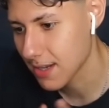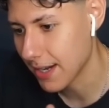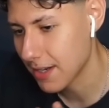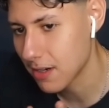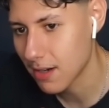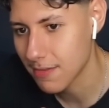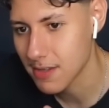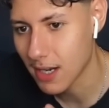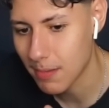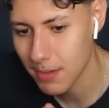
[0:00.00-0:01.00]
kind of
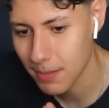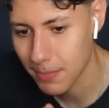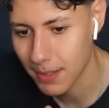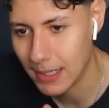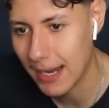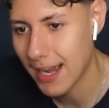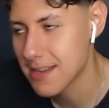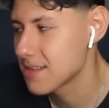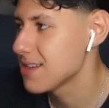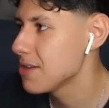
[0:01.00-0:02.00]
off topic, but like
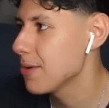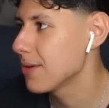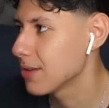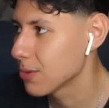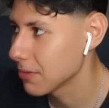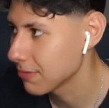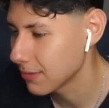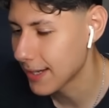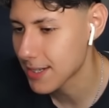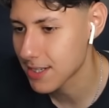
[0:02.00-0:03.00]
I seen you in the
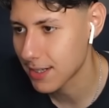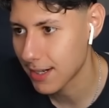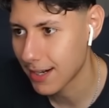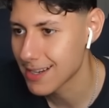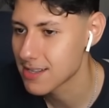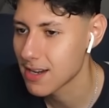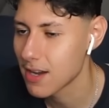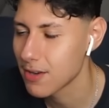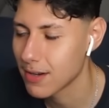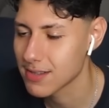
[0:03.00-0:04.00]
reflection and I
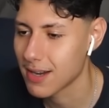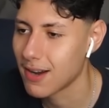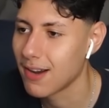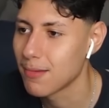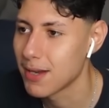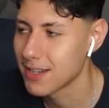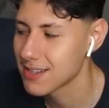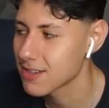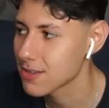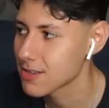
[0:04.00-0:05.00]
saw you. I was like, oh man,
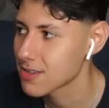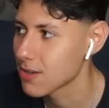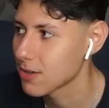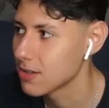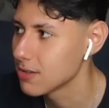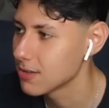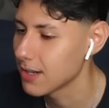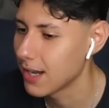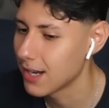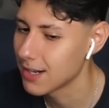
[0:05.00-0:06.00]
this girl is so cute.
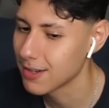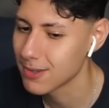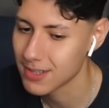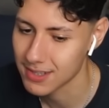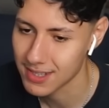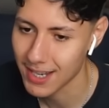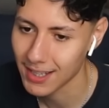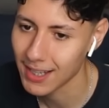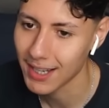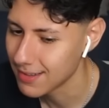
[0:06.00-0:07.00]
I don't know what to
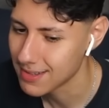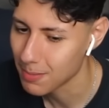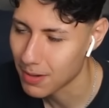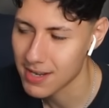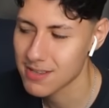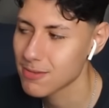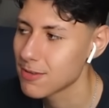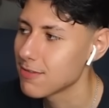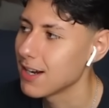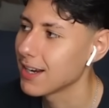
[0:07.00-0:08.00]
say. Like, is it
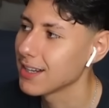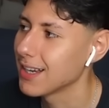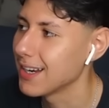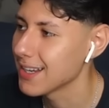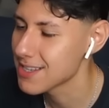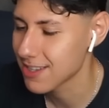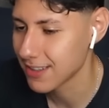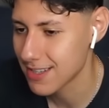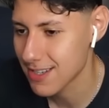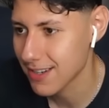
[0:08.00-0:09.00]
possible if I could like get
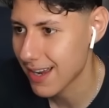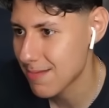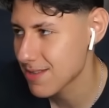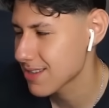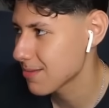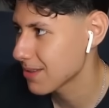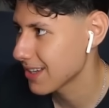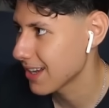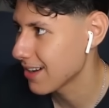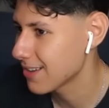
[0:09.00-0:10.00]
your Instagram or
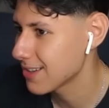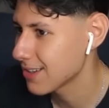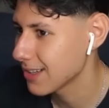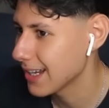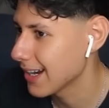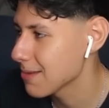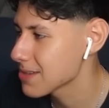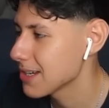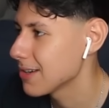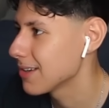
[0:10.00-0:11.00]
something? I don't know. Like, I'm
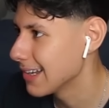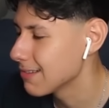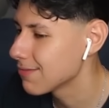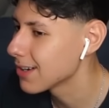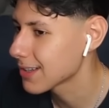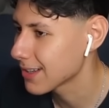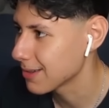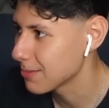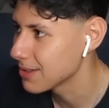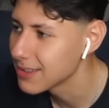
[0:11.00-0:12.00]
saying like the
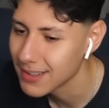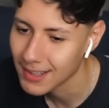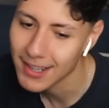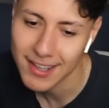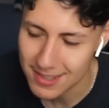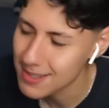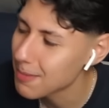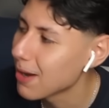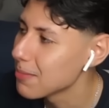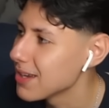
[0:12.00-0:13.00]
computer. Like, it's
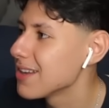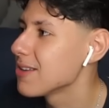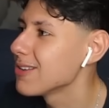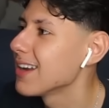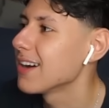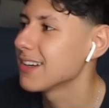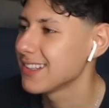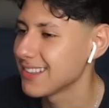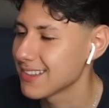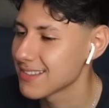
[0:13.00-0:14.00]
about me and you now. You
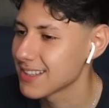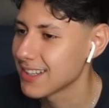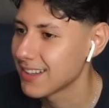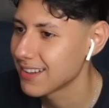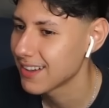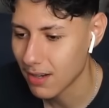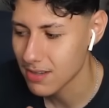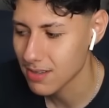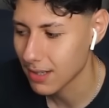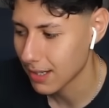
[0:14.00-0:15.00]
know what I'm saying? And
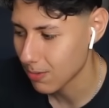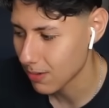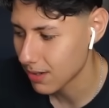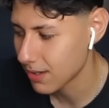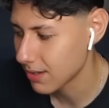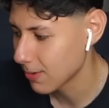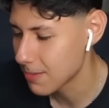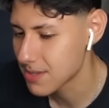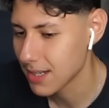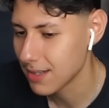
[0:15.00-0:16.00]
also like, what
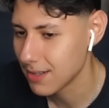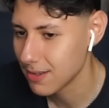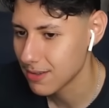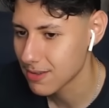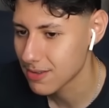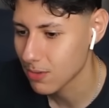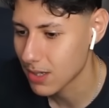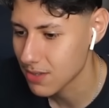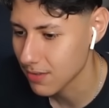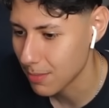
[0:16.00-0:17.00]
website do you use to
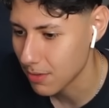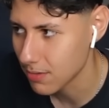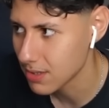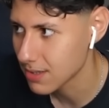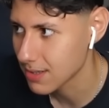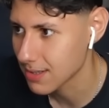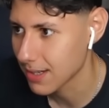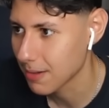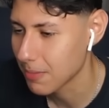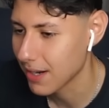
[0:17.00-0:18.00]
watch free movies? Cause
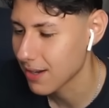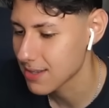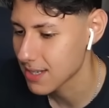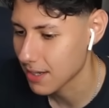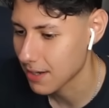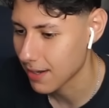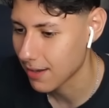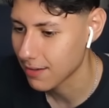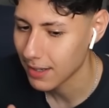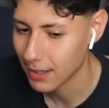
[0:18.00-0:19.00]
like mine got taken
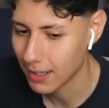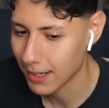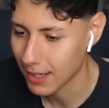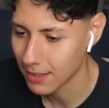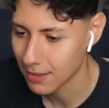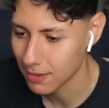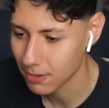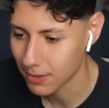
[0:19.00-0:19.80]
down and like I need a new